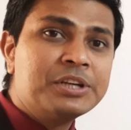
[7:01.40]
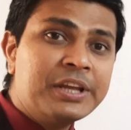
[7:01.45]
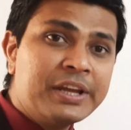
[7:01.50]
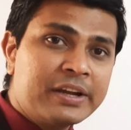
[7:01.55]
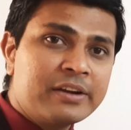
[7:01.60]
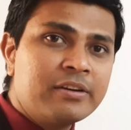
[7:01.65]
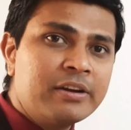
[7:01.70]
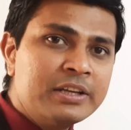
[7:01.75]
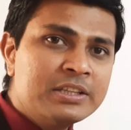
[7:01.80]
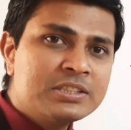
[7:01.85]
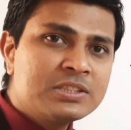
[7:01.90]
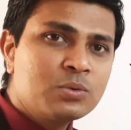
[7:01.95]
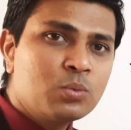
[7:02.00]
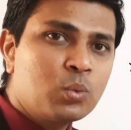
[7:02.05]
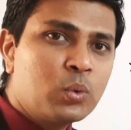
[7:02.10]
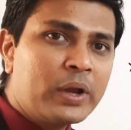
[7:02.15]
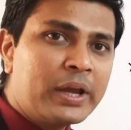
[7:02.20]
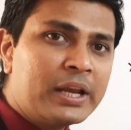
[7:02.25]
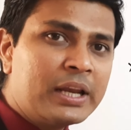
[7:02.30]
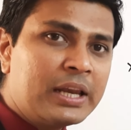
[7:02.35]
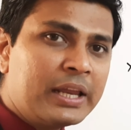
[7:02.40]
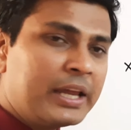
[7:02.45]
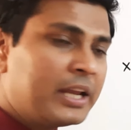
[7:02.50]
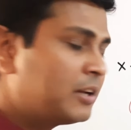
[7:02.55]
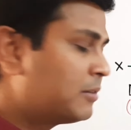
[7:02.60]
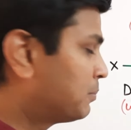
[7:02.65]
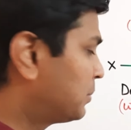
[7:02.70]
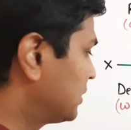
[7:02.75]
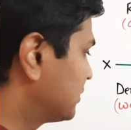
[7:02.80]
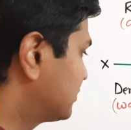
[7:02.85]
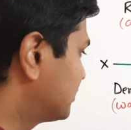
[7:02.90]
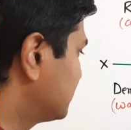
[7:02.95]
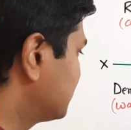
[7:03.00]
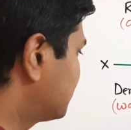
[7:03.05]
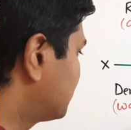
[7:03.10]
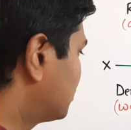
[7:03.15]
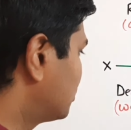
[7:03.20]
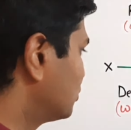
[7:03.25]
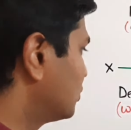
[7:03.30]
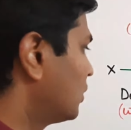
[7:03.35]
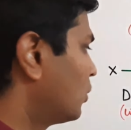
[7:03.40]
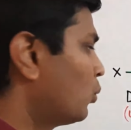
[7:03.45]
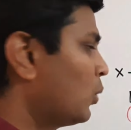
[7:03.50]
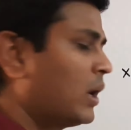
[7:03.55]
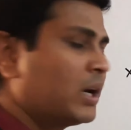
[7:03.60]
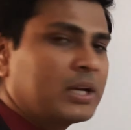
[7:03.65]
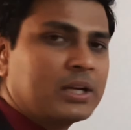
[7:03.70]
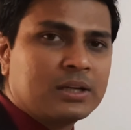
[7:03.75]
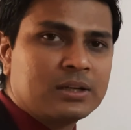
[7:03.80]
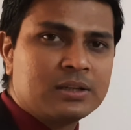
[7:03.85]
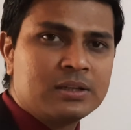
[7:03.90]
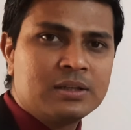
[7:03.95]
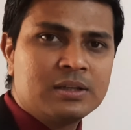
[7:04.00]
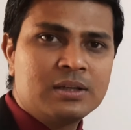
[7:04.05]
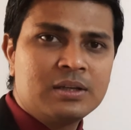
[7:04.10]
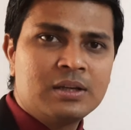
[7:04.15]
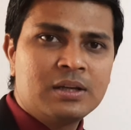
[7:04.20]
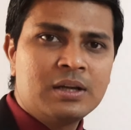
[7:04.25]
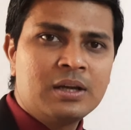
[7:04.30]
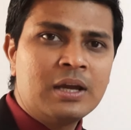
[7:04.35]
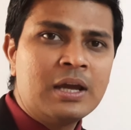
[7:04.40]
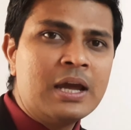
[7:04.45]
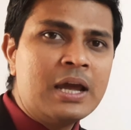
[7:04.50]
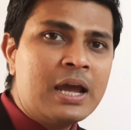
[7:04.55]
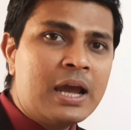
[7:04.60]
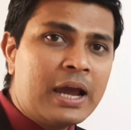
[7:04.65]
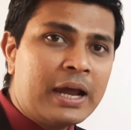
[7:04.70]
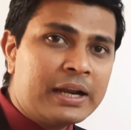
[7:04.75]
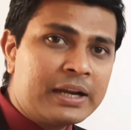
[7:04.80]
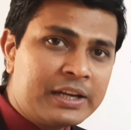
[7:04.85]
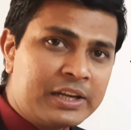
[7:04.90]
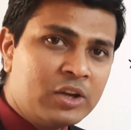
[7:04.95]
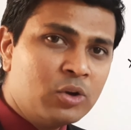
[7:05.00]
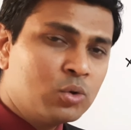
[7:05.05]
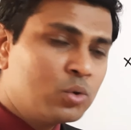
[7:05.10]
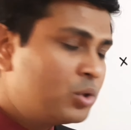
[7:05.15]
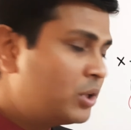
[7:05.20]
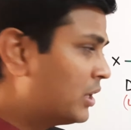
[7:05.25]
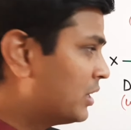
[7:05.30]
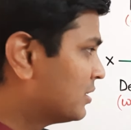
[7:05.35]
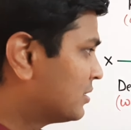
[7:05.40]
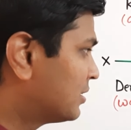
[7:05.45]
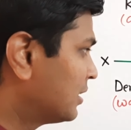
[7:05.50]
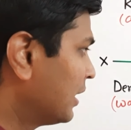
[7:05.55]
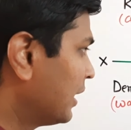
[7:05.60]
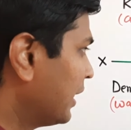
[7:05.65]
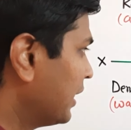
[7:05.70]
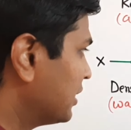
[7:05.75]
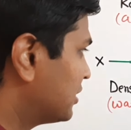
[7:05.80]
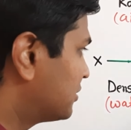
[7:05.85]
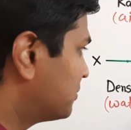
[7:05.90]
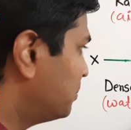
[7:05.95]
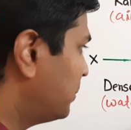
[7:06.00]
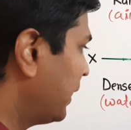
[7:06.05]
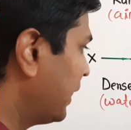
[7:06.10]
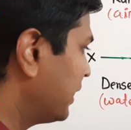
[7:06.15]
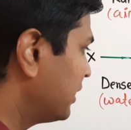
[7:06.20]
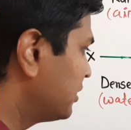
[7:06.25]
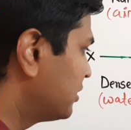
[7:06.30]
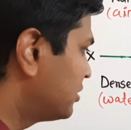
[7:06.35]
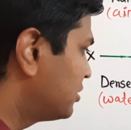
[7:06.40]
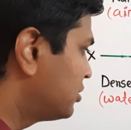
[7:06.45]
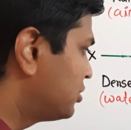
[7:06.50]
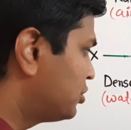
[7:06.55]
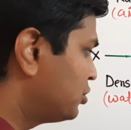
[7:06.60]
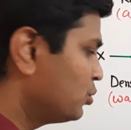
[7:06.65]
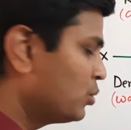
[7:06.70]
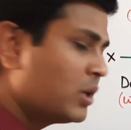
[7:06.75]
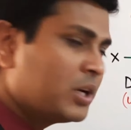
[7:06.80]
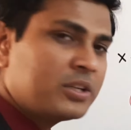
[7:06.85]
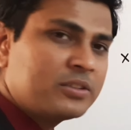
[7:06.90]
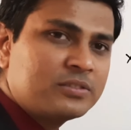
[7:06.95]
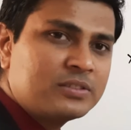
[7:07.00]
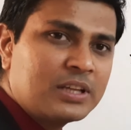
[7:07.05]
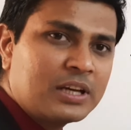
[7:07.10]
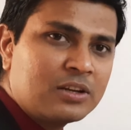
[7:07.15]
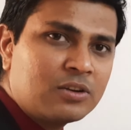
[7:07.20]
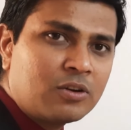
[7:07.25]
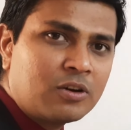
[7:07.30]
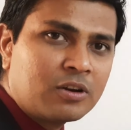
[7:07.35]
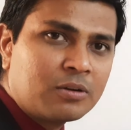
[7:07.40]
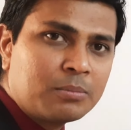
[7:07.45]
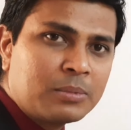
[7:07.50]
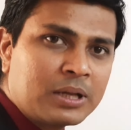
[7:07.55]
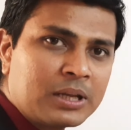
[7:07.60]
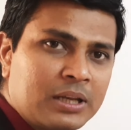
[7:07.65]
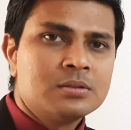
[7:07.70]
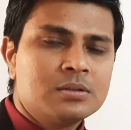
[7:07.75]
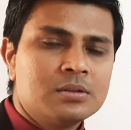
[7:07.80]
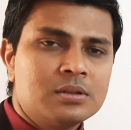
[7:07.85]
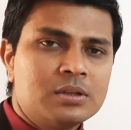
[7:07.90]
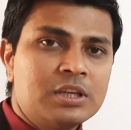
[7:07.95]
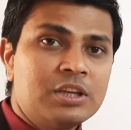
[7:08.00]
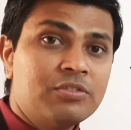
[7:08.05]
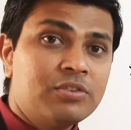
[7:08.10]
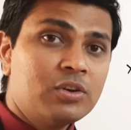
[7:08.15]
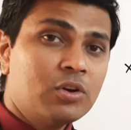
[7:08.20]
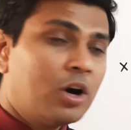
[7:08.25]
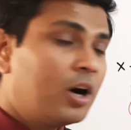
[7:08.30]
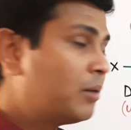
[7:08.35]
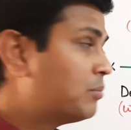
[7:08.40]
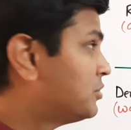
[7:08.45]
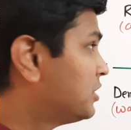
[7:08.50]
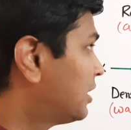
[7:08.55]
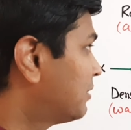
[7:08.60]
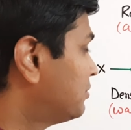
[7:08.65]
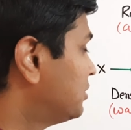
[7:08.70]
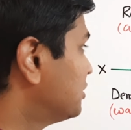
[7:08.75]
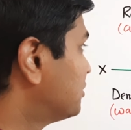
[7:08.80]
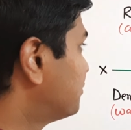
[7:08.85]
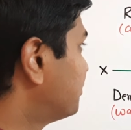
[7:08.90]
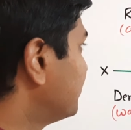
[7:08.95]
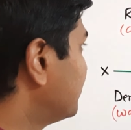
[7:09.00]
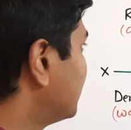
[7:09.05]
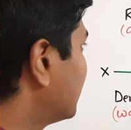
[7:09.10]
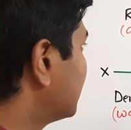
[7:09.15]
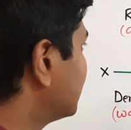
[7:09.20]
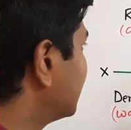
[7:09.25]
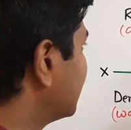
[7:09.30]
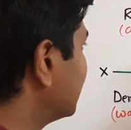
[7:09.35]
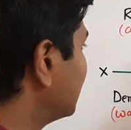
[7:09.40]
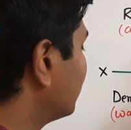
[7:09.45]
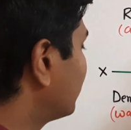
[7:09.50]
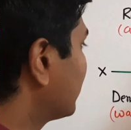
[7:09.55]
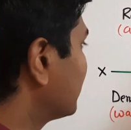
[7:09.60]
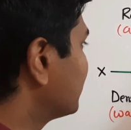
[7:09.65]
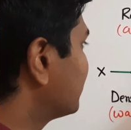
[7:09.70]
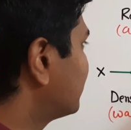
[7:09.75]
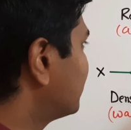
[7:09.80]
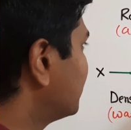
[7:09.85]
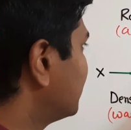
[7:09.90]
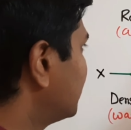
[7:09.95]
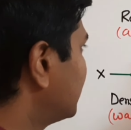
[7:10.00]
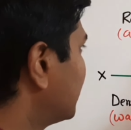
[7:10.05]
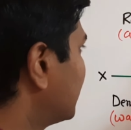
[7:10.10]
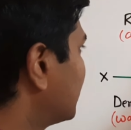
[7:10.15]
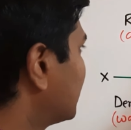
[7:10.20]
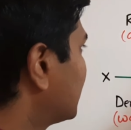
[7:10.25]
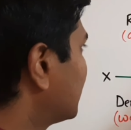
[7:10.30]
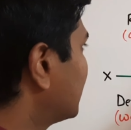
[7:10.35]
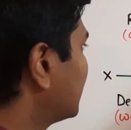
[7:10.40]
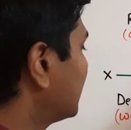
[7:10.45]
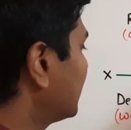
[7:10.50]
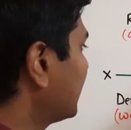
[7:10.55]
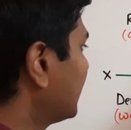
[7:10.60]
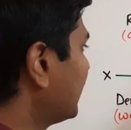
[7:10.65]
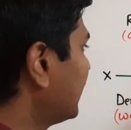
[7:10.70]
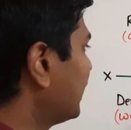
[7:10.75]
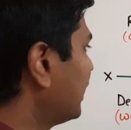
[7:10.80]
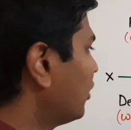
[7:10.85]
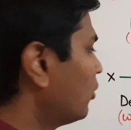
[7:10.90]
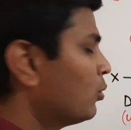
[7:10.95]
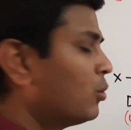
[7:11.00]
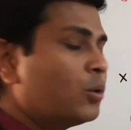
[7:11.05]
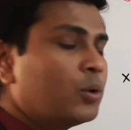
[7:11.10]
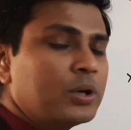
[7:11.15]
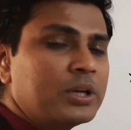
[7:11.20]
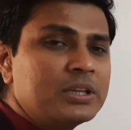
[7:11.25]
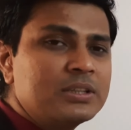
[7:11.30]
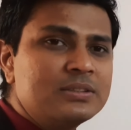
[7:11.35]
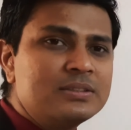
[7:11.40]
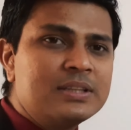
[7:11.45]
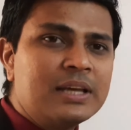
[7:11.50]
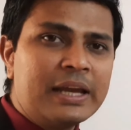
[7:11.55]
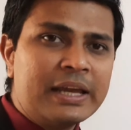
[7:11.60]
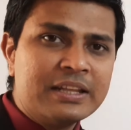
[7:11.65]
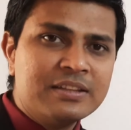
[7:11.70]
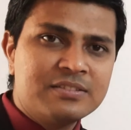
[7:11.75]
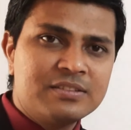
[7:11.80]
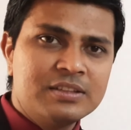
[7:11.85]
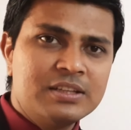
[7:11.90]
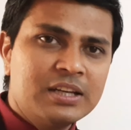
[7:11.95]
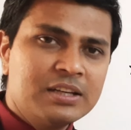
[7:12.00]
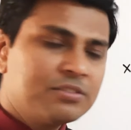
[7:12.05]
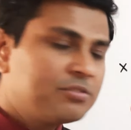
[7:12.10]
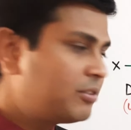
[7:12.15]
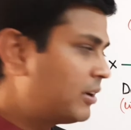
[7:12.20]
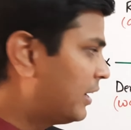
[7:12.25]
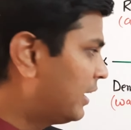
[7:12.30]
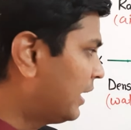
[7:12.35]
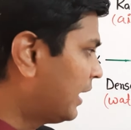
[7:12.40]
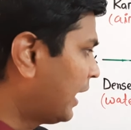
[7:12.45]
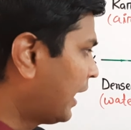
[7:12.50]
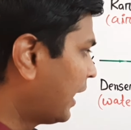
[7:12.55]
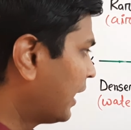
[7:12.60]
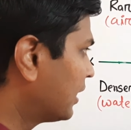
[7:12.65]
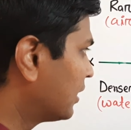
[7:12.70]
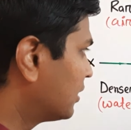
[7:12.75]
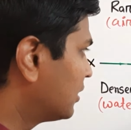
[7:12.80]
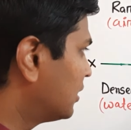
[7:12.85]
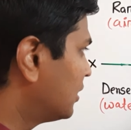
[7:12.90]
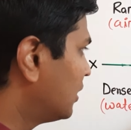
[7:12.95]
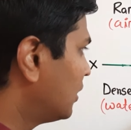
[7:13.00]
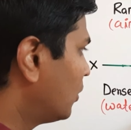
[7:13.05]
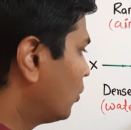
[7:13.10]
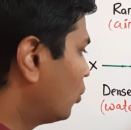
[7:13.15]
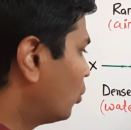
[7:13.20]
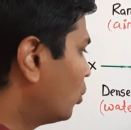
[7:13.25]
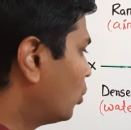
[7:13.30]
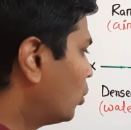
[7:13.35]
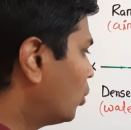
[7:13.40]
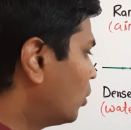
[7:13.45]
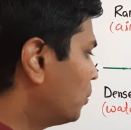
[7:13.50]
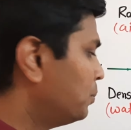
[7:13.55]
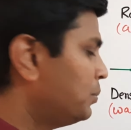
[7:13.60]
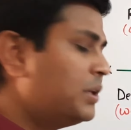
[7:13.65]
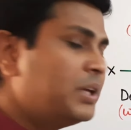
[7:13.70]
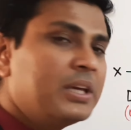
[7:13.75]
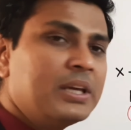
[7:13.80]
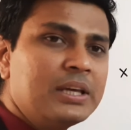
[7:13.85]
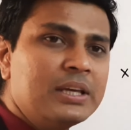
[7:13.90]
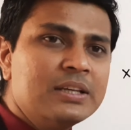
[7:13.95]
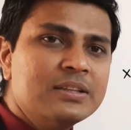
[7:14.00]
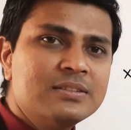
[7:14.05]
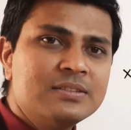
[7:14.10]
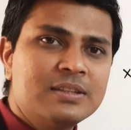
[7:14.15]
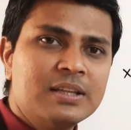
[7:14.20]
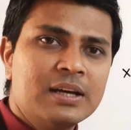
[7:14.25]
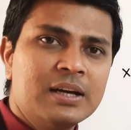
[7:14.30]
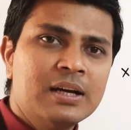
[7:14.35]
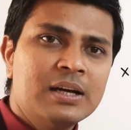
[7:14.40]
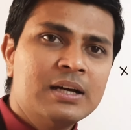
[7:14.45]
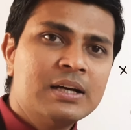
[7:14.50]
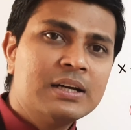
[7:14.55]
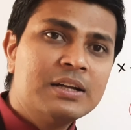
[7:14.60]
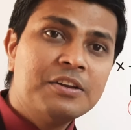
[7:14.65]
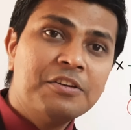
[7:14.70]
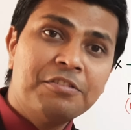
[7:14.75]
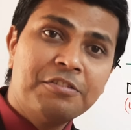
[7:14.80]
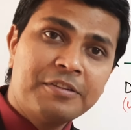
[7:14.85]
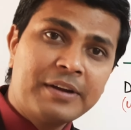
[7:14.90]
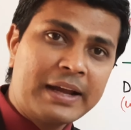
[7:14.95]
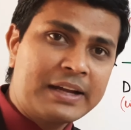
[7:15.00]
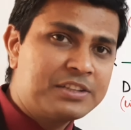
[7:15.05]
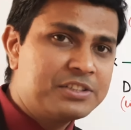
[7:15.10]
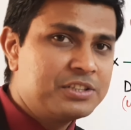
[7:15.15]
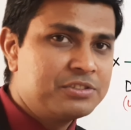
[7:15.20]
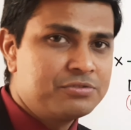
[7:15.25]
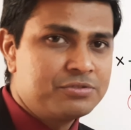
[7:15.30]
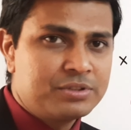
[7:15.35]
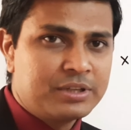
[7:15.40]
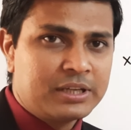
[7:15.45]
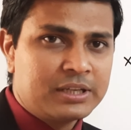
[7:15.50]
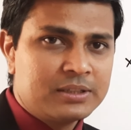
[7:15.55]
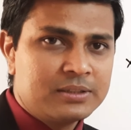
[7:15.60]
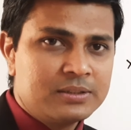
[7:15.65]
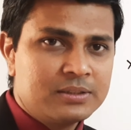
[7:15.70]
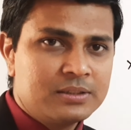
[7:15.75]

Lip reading: decreased when it passes through the water, and due to this it's bent towards the normal. If you observe this figure, then you can see here AO is the incident ray and OB is the refracted ray,